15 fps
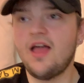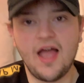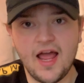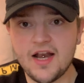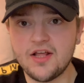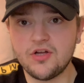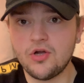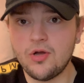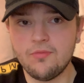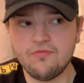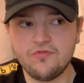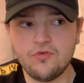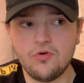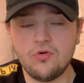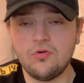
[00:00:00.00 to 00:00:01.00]
I got them
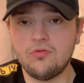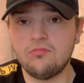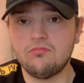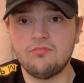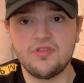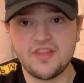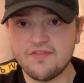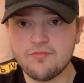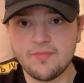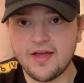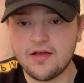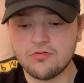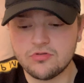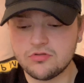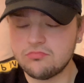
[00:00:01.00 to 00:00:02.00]
for
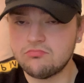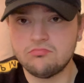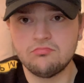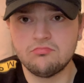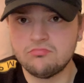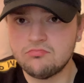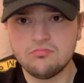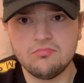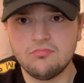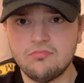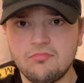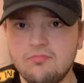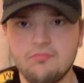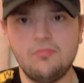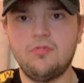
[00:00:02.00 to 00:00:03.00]
£7.
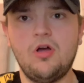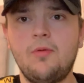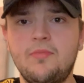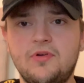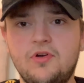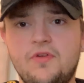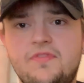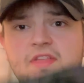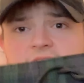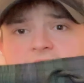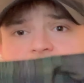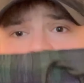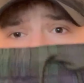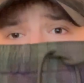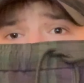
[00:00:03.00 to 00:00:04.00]
Oh my God, that
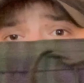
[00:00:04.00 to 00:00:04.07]
is